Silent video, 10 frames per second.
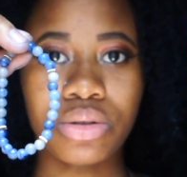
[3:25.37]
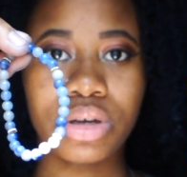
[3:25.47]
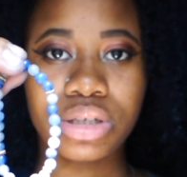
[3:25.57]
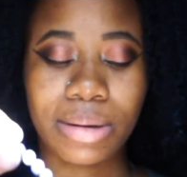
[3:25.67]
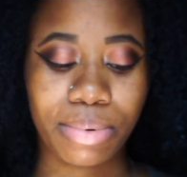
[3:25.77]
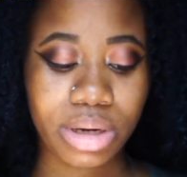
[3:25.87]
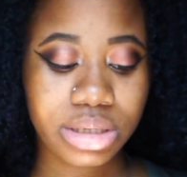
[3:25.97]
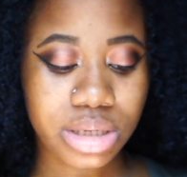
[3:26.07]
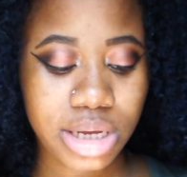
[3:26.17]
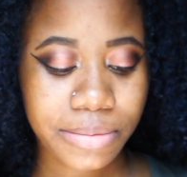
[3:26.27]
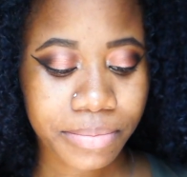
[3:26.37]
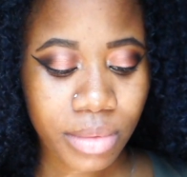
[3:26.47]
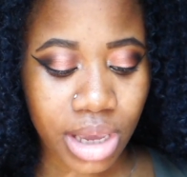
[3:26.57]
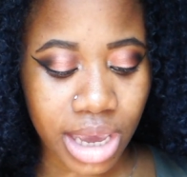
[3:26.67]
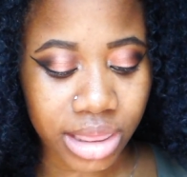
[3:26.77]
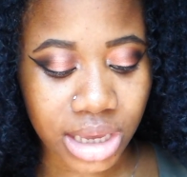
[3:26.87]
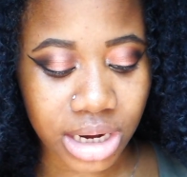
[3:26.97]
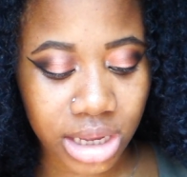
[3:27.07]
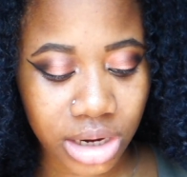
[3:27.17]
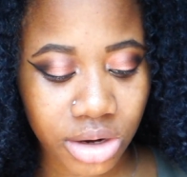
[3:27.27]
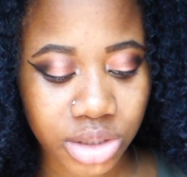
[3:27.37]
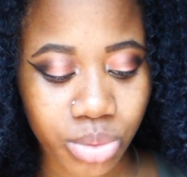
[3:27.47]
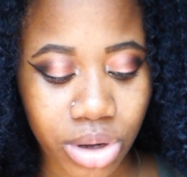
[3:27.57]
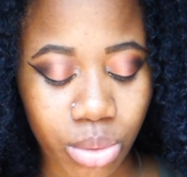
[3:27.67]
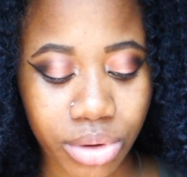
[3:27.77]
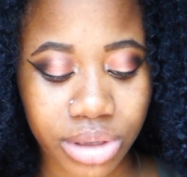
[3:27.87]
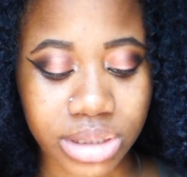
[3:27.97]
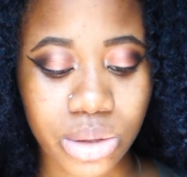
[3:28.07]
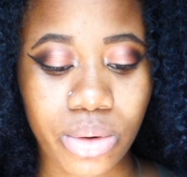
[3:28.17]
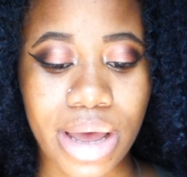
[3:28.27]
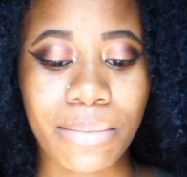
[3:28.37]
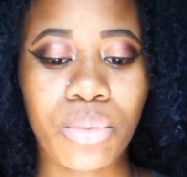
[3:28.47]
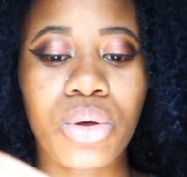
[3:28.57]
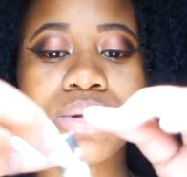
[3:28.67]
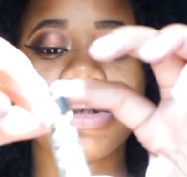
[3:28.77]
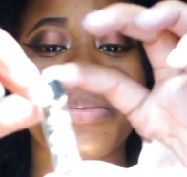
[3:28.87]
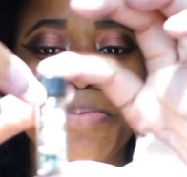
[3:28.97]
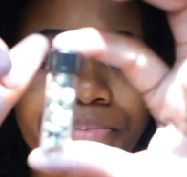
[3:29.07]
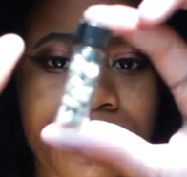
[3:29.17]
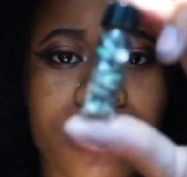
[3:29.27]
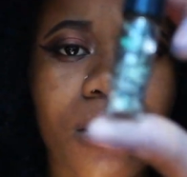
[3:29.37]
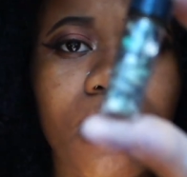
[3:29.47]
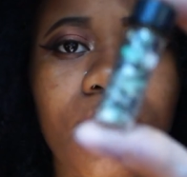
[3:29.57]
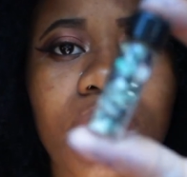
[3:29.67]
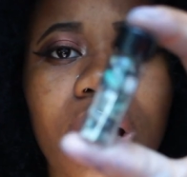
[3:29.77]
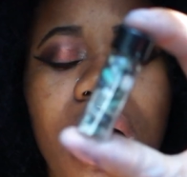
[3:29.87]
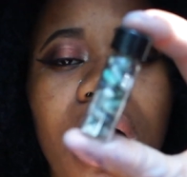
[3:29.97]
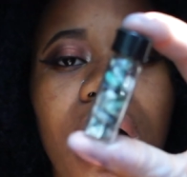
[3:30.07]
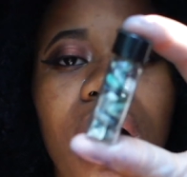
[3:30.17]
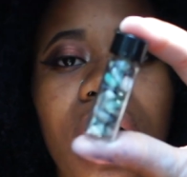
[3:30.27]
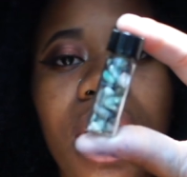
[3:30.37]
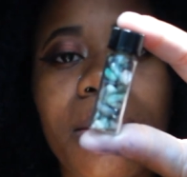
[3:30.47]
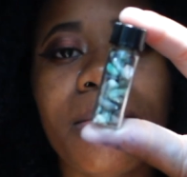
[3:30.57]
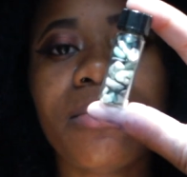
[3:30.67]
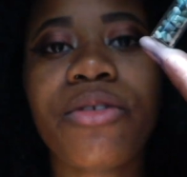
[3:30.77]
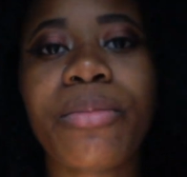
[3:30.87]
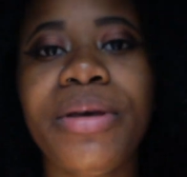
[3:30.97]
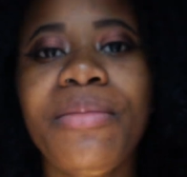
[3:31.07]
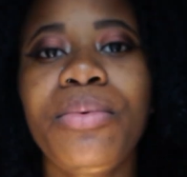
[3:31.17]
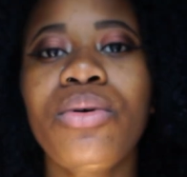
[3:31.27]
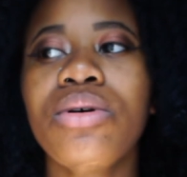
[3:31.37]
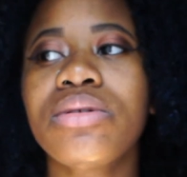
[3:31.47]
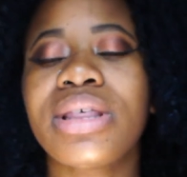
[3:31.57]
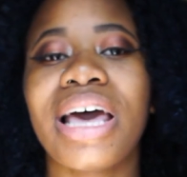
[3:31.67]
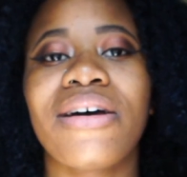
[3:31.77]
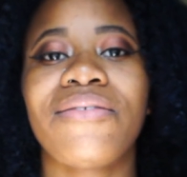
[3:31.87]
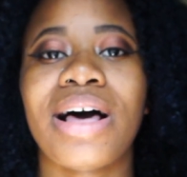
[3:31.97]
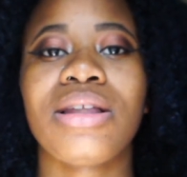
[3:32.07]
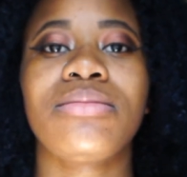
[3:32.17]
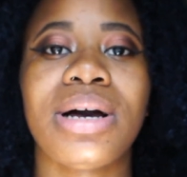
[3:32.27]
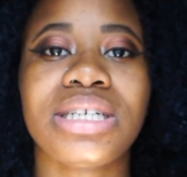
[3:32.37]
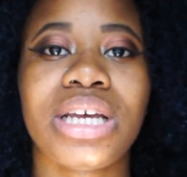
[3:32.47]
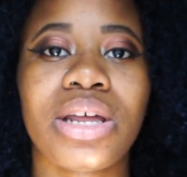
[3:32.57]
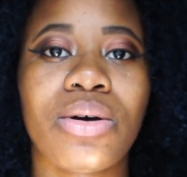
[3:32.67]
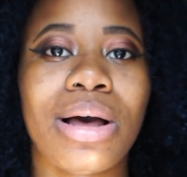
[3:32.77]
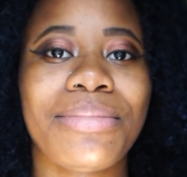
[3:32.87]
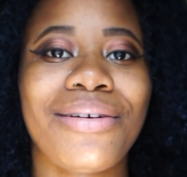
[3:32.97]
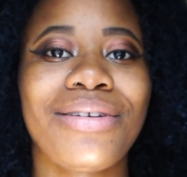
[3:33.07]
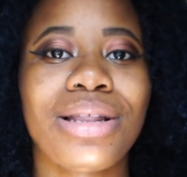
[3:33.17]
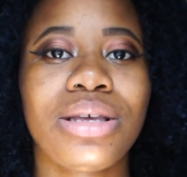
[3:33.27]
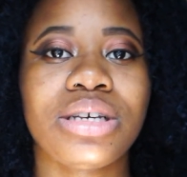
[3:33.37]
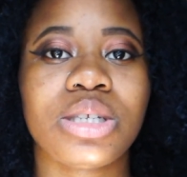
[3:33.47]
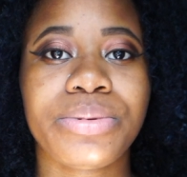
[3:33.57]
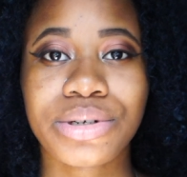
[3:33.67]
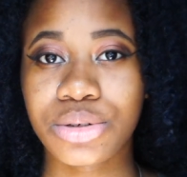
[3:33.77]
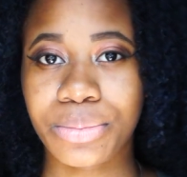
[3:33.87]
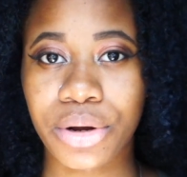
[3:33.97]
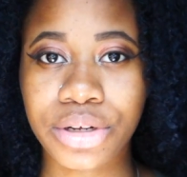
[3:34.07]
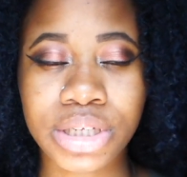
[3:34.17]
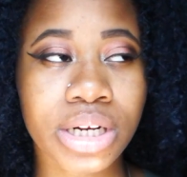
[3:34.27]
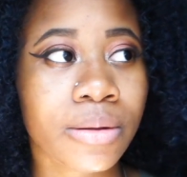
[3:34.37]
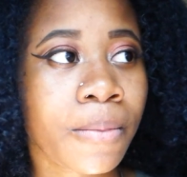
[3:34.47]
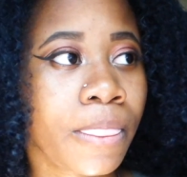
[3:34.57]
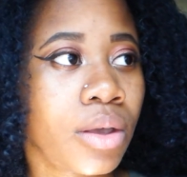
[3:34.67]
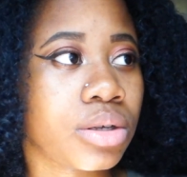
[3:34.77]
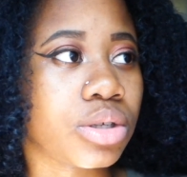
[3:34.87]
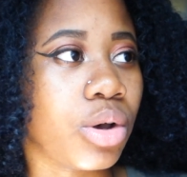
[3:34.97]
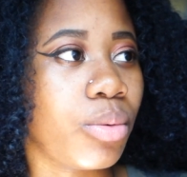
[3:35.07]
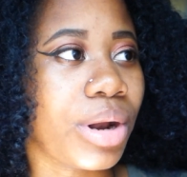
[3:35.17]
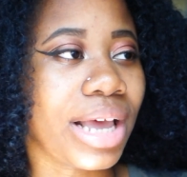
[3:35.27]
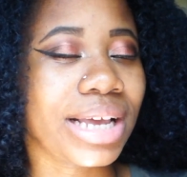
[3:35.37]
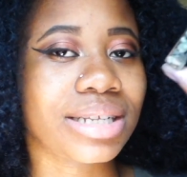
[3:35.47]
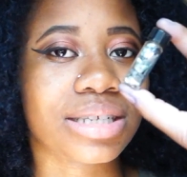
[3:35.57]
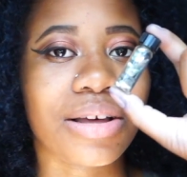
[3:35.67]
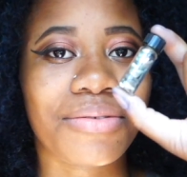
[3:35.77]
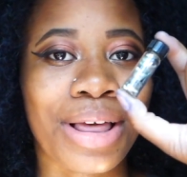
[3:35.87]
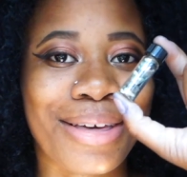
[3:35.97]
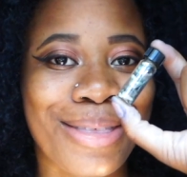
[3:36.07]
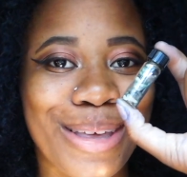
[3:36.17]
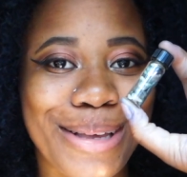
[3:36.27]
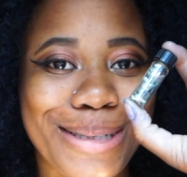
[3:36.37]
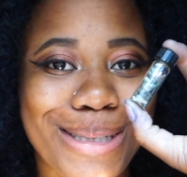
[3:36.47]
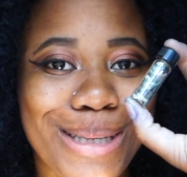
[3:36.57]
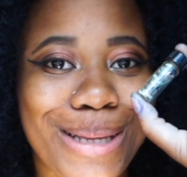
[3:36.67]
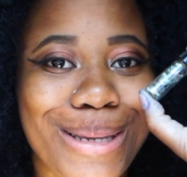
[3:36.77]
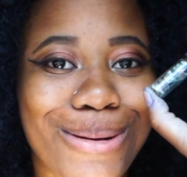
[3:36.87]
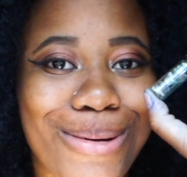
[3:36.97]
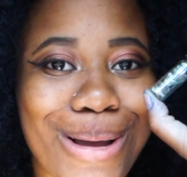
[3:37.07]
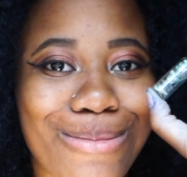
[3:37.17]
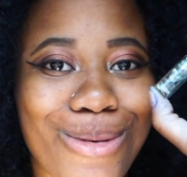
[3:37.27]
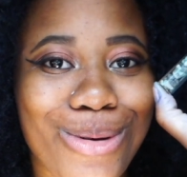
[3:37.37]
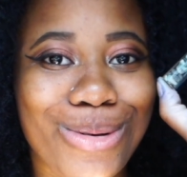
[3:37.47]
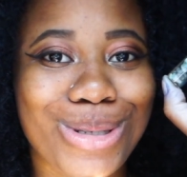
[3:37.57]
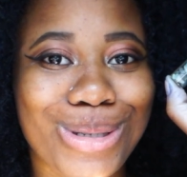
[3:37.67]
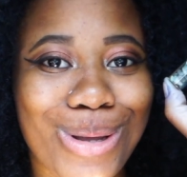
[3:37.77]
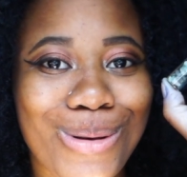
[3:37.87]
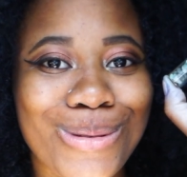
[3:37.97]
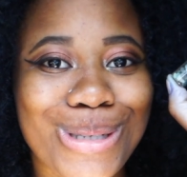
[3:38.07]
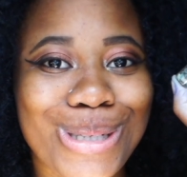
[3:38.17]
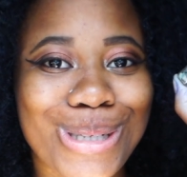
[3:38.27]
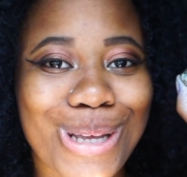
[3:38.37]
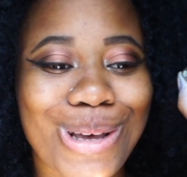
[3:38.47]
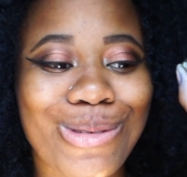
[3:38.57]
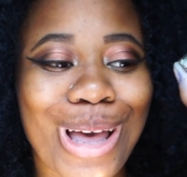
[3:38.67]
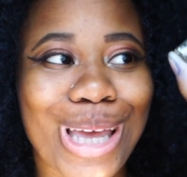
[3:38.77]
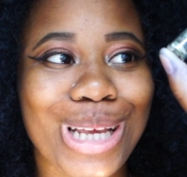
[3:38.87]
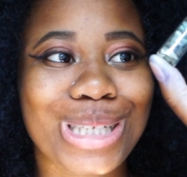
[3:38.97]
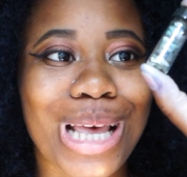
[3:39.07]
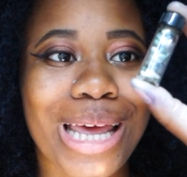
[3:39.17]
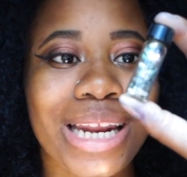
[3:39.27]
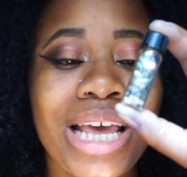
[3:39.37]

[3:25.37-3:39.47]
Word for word: there's the bracelet. And then in here as well were these little emeralds. Um, for people that have followed my channel, I'm definitely a spiritual person. So when I get stuff like this, little emerald stones and stuff, I get excited.